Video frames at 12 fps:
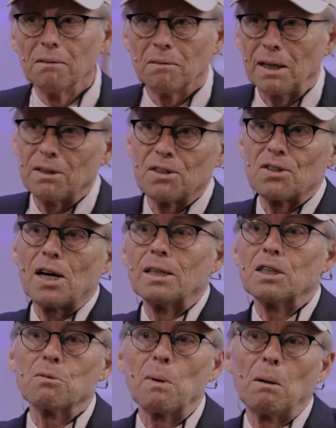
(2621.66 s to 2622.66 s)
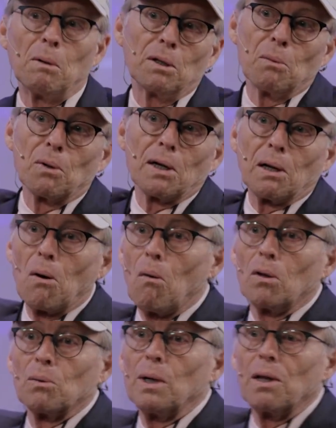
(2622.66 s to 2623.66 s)
They had designed the experiment. They were going to go
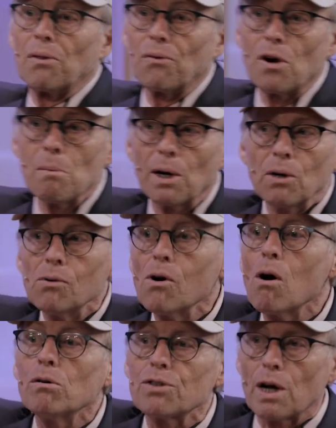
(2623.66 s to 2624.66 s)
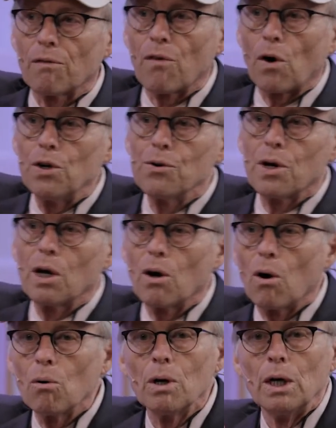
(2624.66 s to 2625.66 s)
all the way to 30, but who knows how far you could
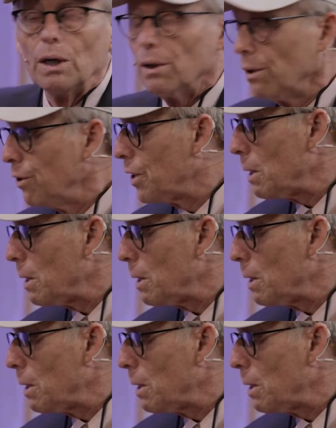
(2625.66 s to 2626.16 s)
go. You